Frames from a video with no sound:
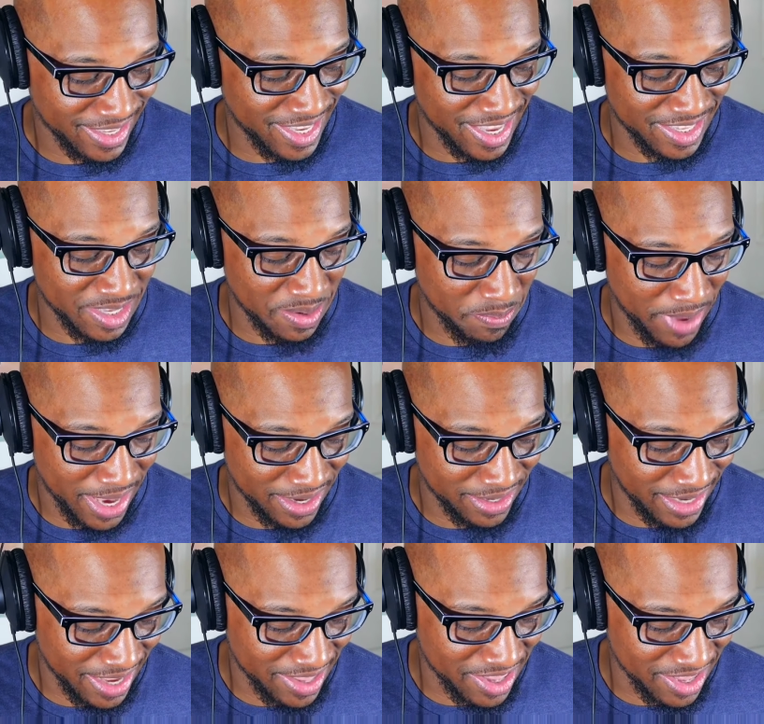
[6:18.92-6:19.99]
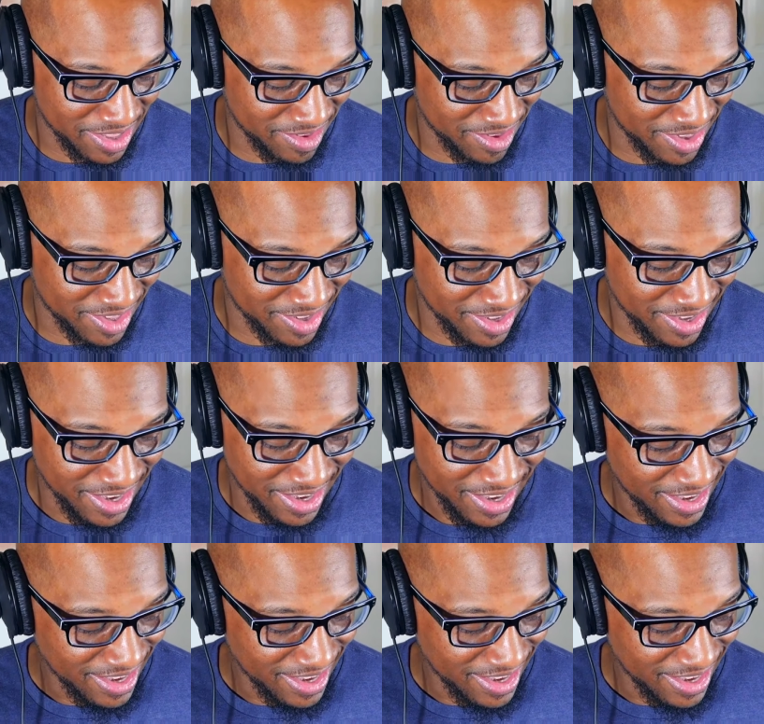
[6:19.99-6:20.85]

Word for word: I said something about elections and